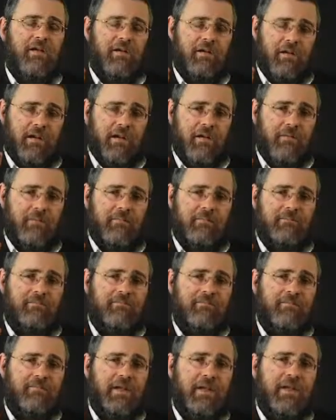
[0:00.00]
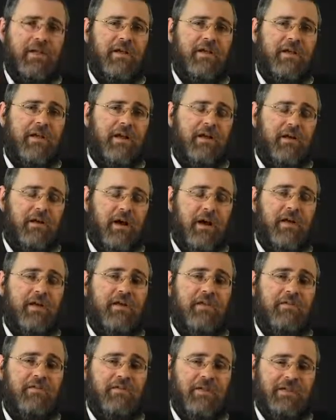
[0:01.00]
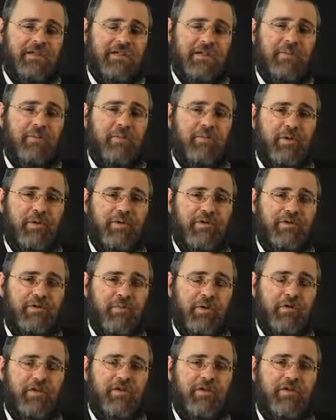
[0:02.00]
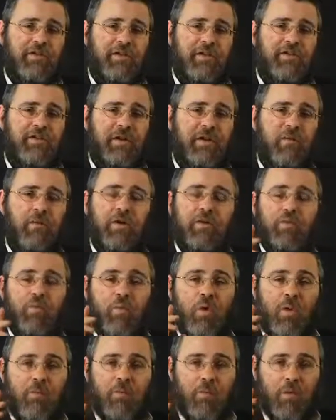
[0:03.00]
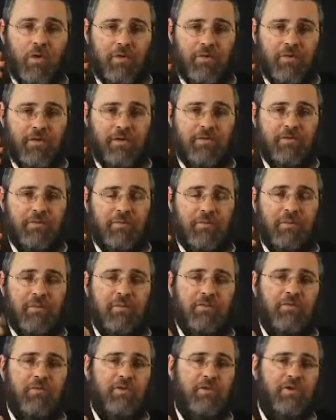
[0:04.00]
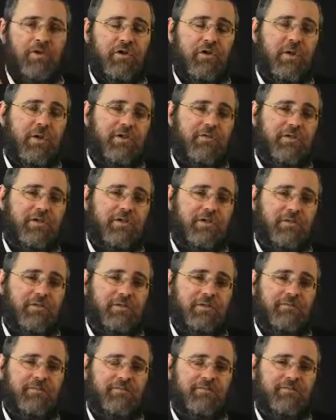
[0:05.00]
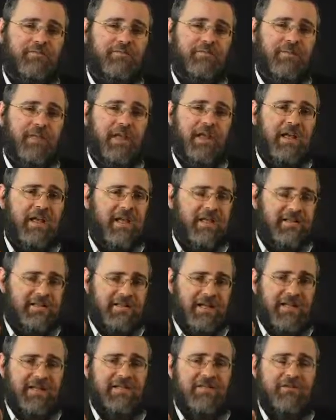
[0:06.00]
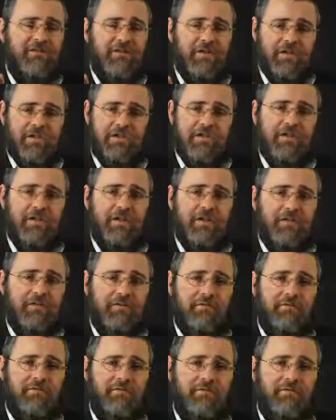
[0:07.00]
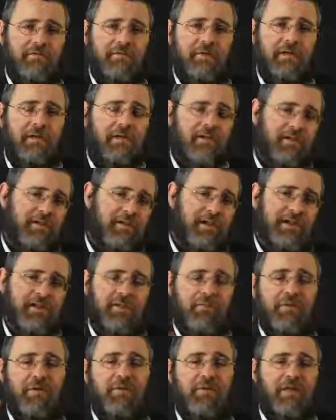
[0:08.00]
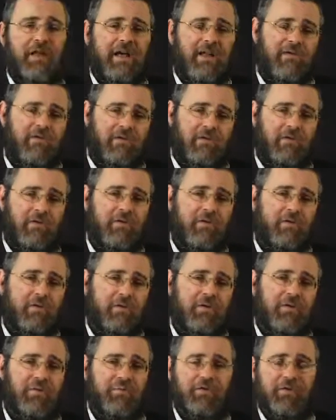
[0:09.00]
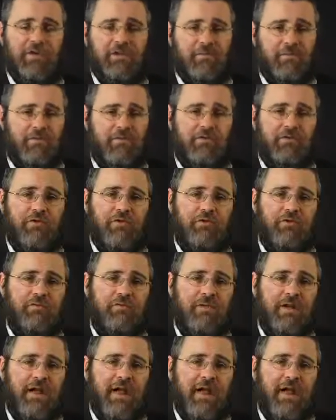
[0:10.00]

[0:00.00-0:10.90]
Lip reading: Now, God, Hashem, appears to Moses and says, I want one more thing from you before you go out of Egypt. It's not sufficient enough to take the people out of their old mold and bring them to a new.